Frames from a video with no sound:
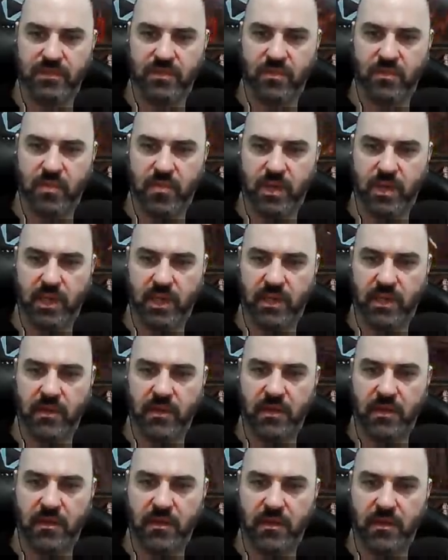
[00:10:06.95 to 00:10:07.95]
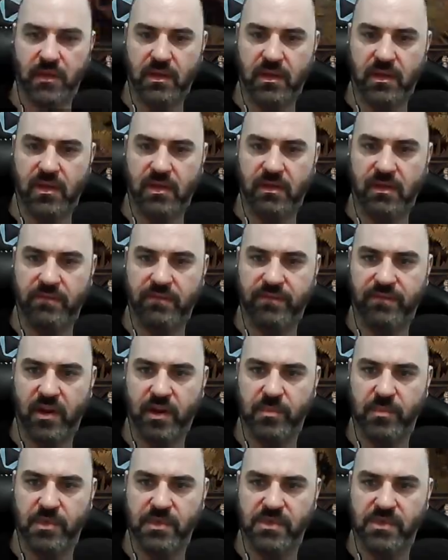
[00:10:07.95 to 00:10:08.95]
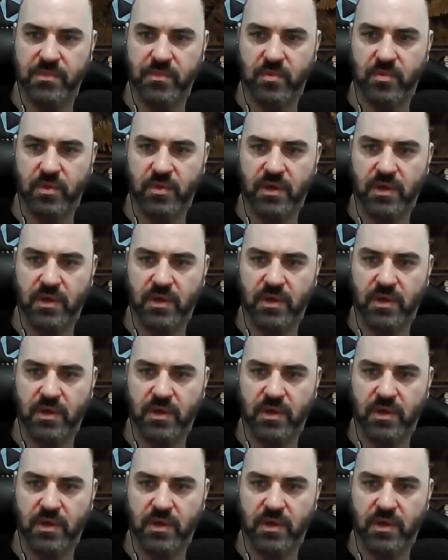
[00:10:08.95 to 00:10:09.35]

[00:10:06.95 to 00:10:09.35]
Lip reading: 20 Fire Pin support.